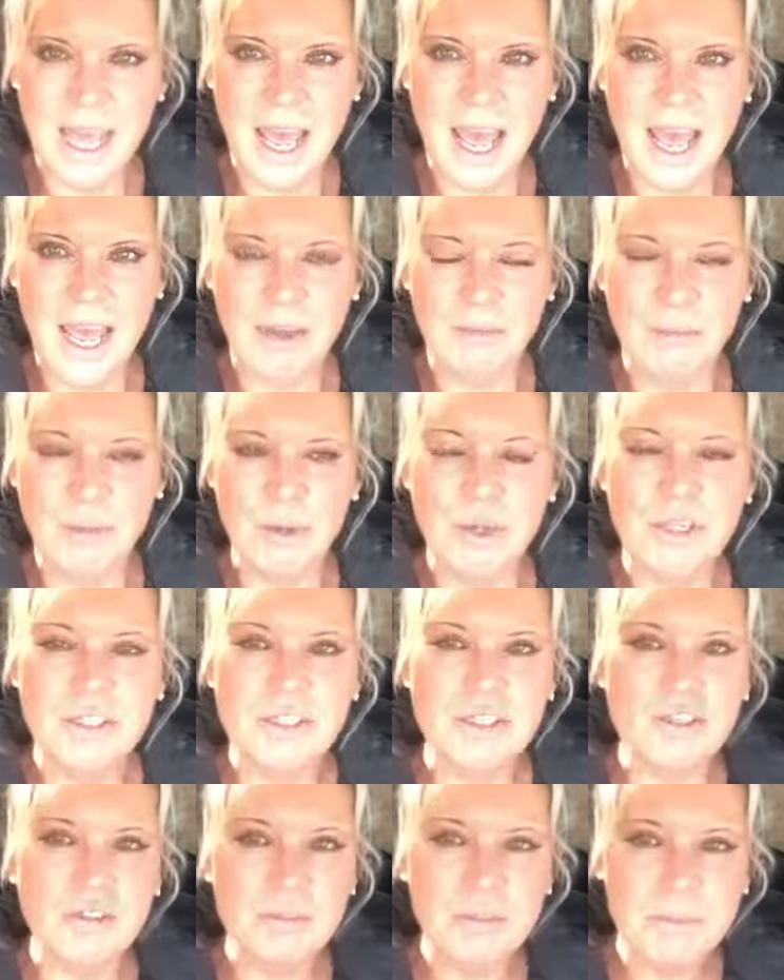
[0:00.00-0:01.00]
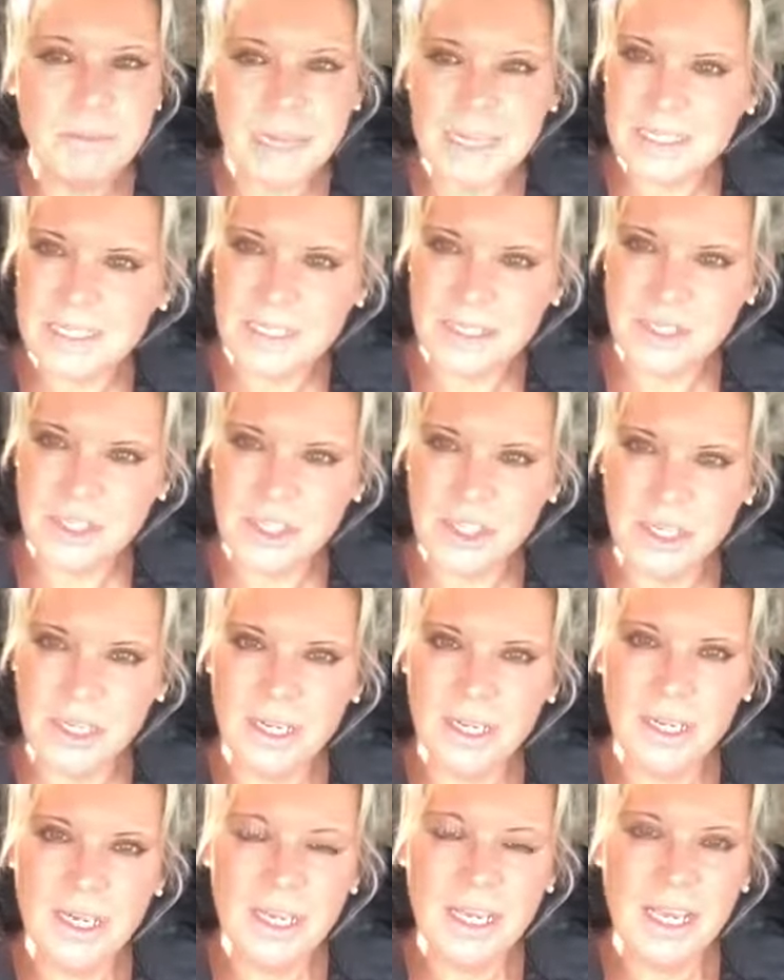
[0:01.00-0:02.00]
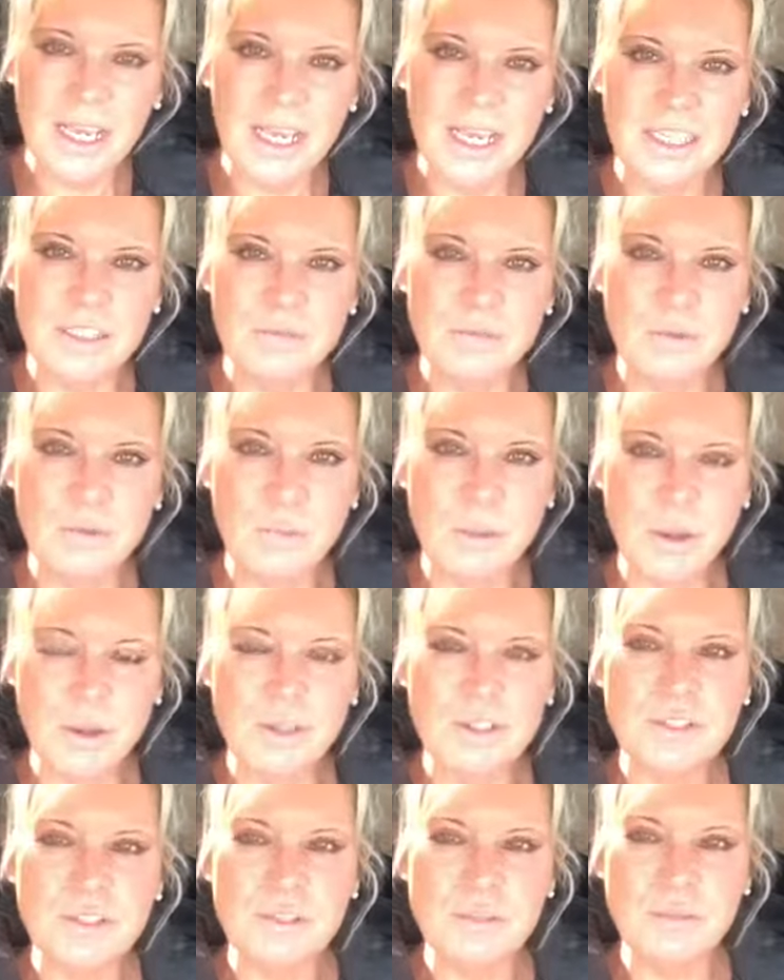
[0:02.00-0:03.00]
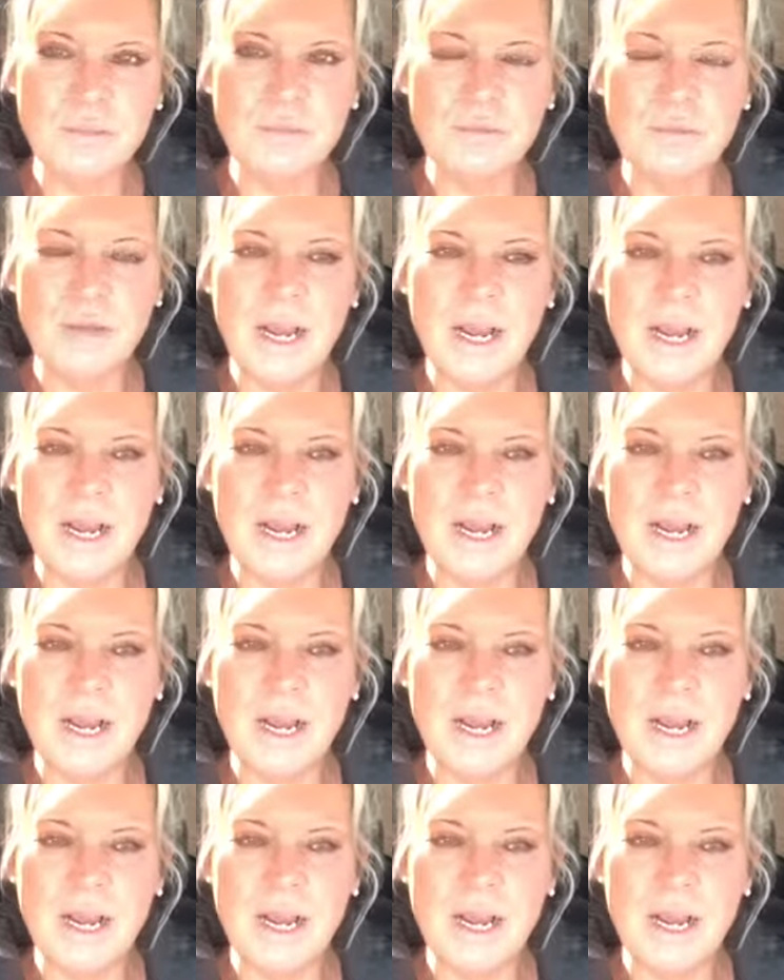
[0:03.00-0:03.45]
And personal messenger is for personal,